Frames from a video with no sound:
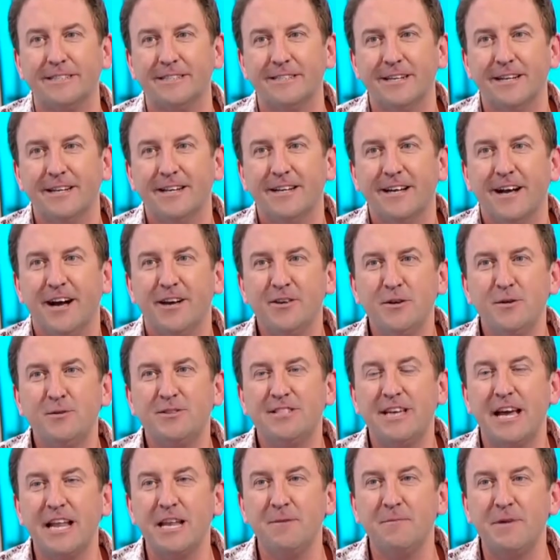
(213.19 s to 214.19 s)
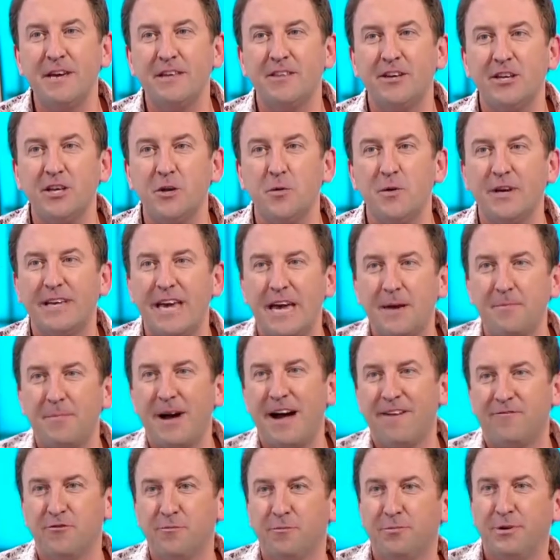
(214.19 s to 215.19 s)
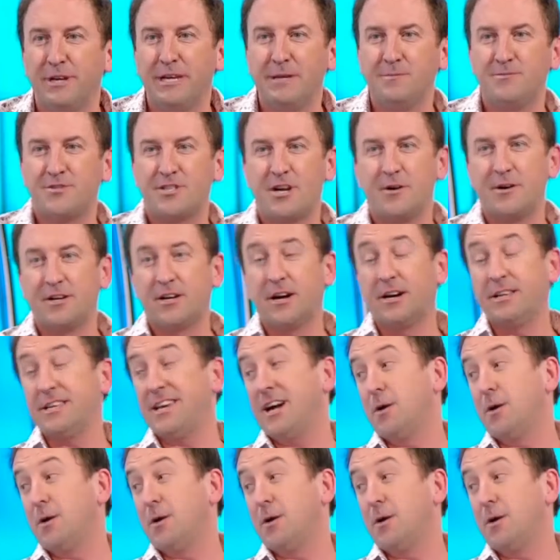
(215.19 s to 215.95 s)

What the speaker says: Are you telling me that you were getting back from Peep Show and going,